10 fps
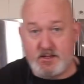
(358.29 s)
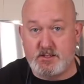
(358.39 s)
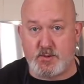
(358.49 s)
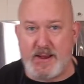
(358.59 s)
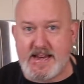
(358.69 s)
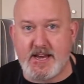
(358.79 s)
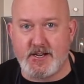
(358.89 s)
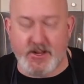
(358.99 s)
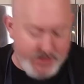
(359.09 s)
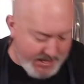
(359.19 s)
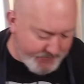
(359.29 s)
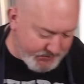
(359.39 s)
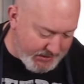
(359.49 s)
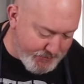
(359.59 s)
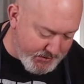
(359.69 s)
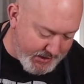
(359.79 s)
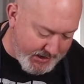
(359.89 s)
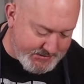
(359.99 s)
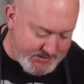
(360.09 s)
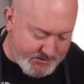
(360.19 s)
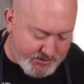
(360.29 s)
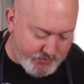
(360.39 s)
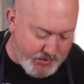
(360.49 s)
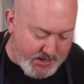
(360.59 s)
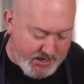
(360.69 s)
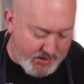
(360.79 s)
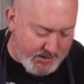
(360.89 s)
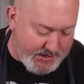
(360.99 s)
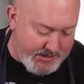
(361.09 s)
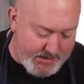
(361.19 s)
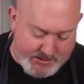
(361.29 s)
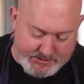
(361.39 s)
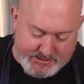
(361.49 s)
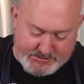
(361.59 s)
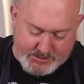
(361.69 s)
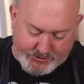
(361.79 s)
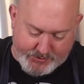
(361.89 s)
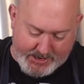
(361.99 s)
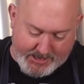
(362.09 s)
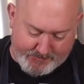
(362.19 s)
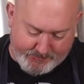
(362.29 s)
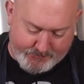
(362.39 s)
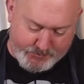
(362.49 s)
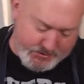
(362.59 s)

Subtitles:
So I needed another half a lemon. I did 3, and I needed at least another half